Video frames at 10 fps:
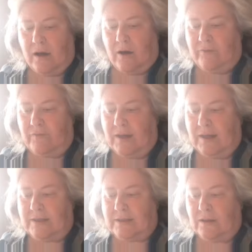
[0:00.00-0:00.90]

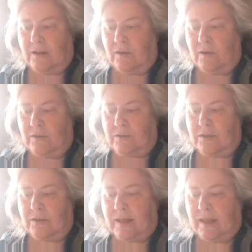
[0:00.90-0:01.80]
Hopefully, it's a goal
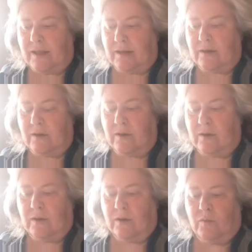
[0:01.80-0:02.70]
that
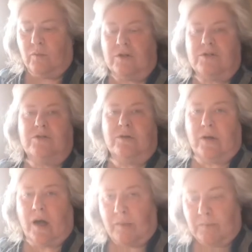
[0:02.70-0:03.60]
once you
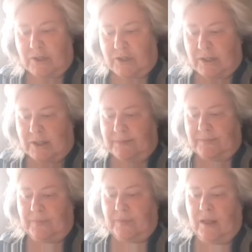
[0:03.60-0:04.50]
accomplish it,
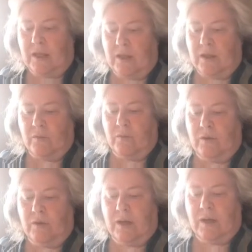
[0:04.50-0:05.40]

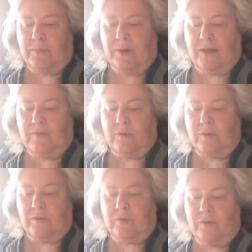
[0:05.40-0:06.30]
will up
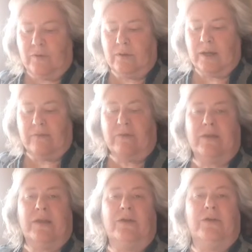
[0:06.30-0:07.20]
level
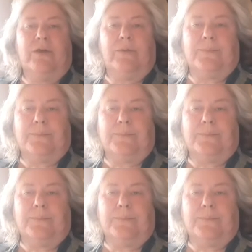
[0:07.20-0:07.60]
everything you do.